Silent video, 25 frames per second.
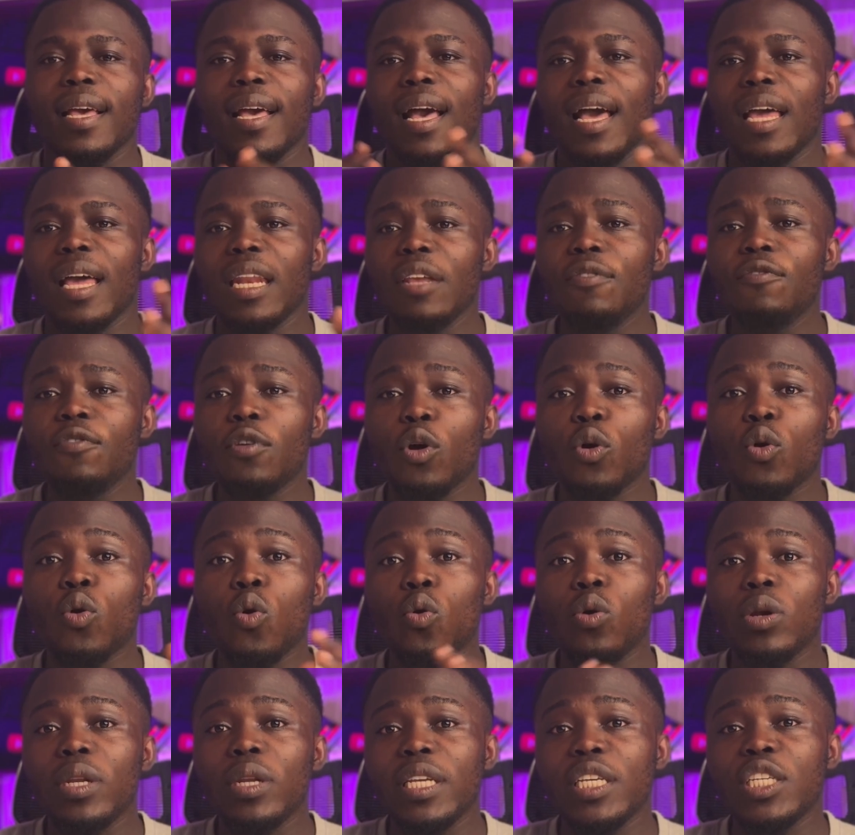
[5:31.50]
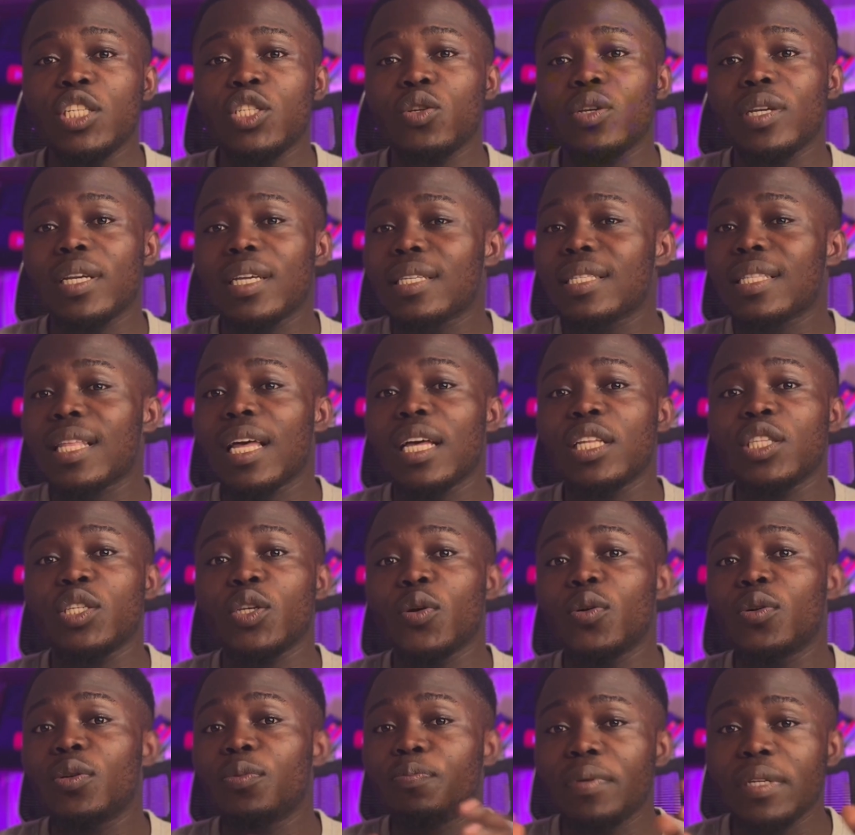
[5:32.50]
And if your goal is to kickstart
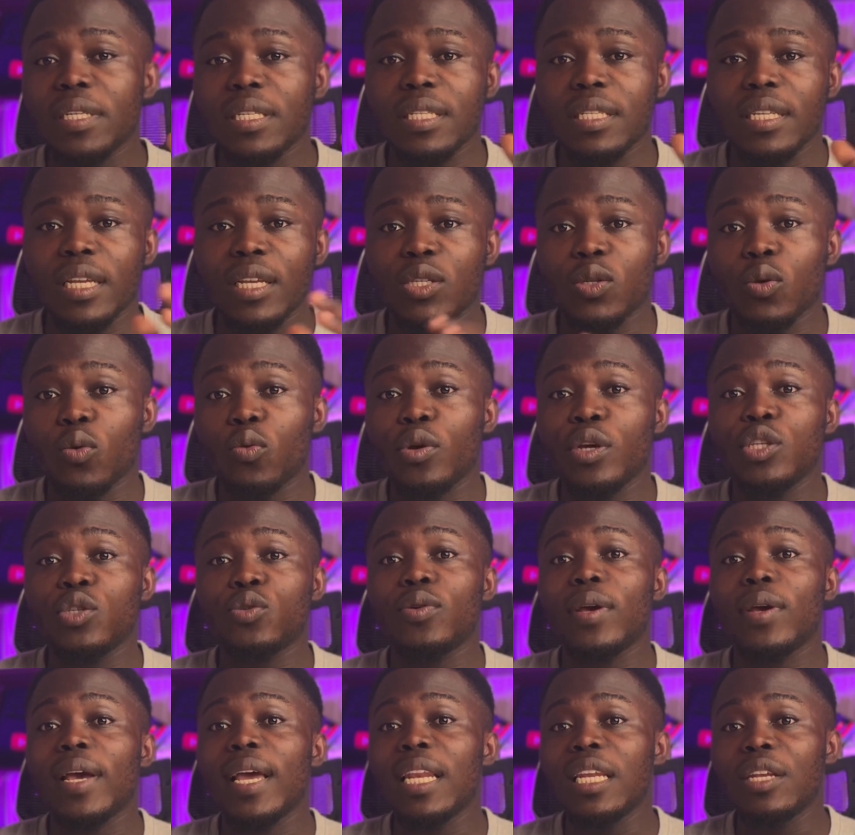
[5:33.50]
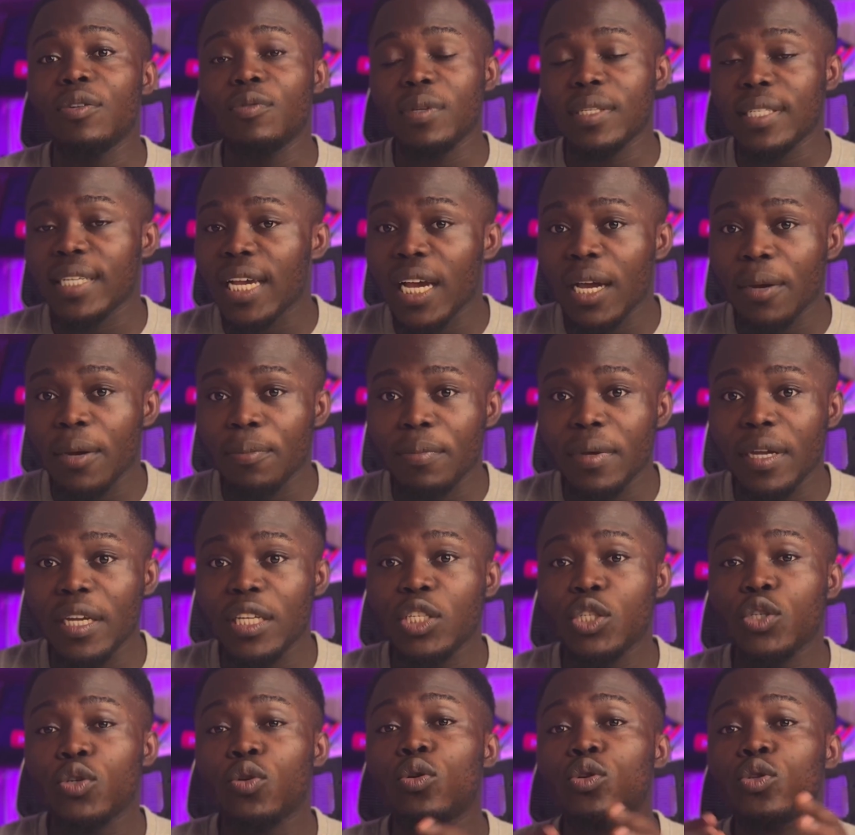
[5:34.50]
your own business or go into early retirement,
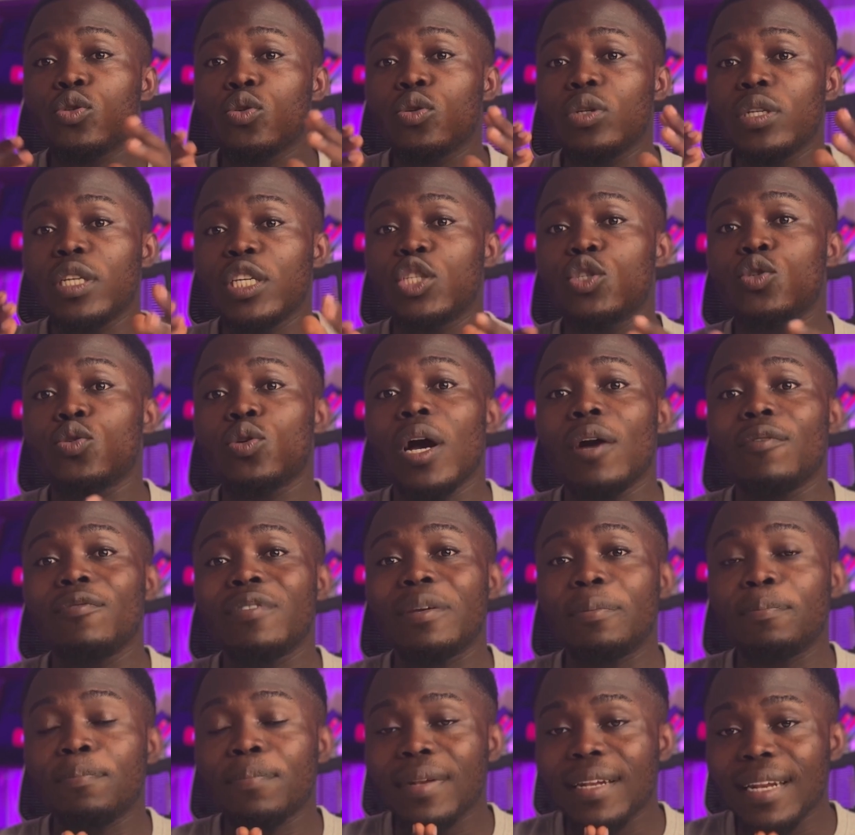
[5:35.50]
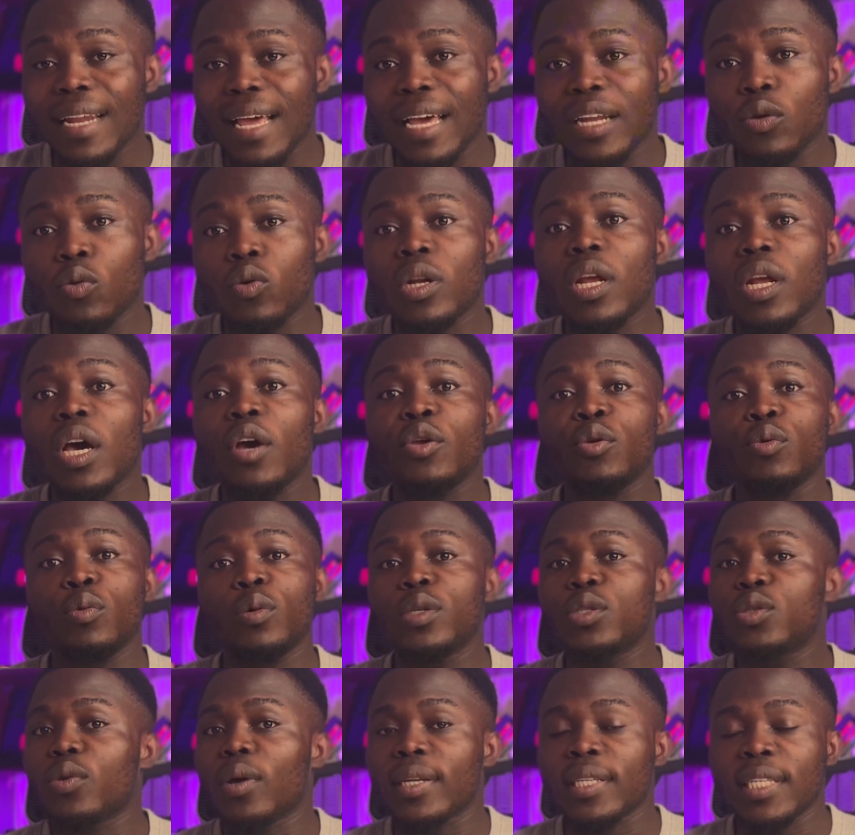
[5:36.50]
you also need to have a plan on how you
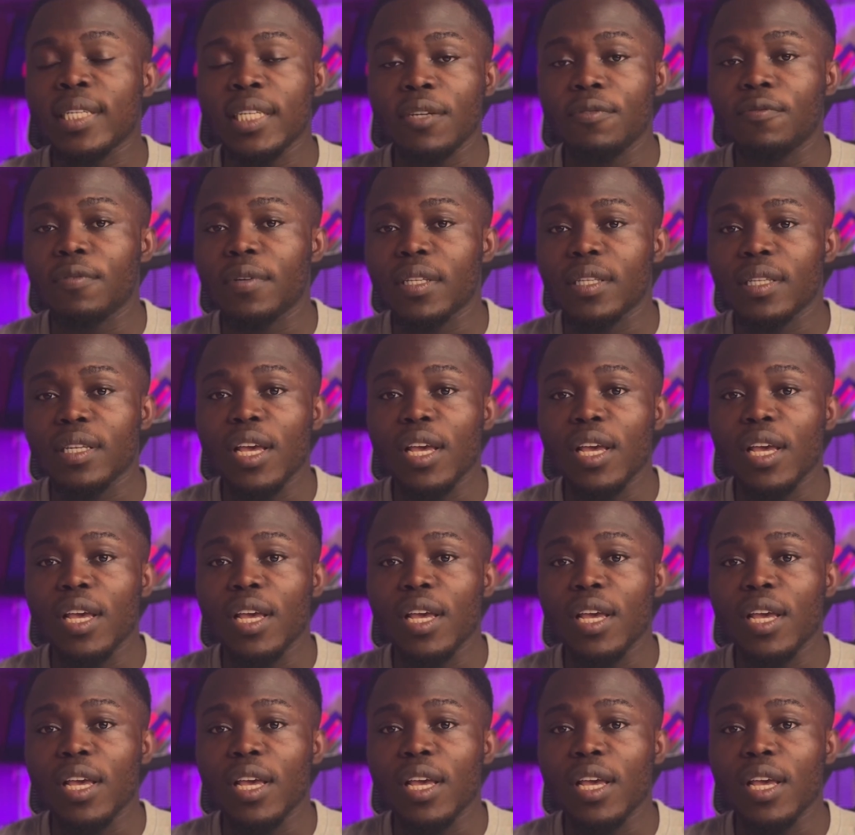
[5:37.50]
want to achieve it.